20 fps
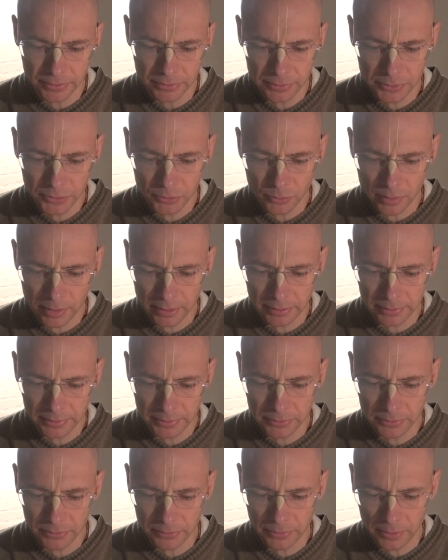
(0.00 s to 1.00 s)
who struggle
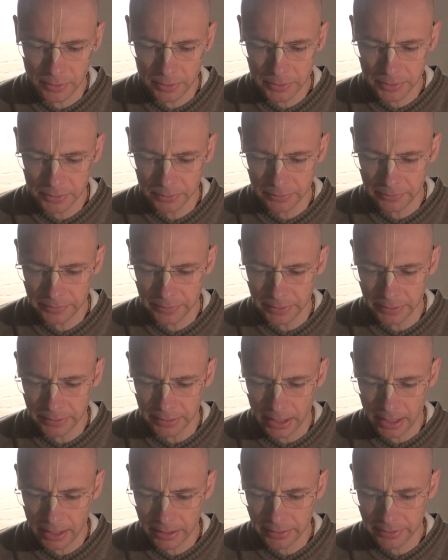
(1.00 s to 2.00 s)
to cross over the
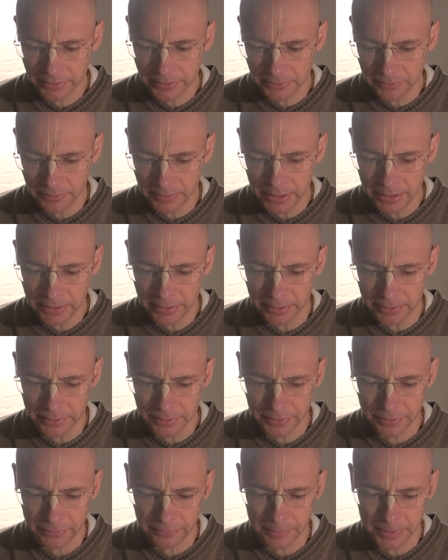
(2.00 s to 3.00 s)
darkest
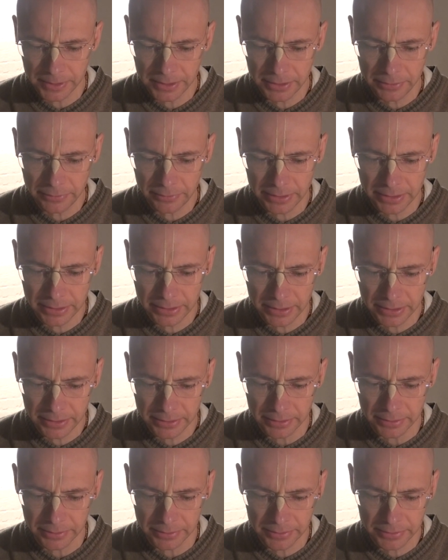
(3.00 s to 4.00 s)
regions of material
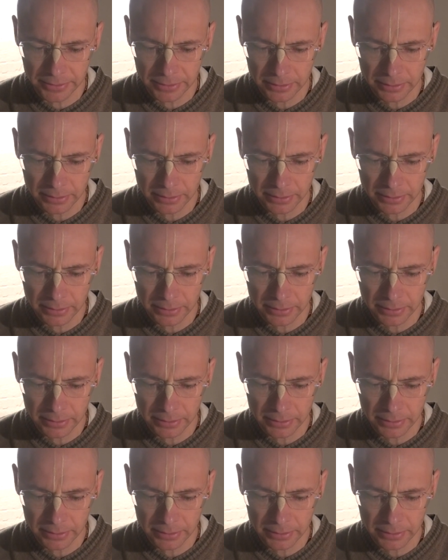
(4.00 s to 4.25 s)
existence,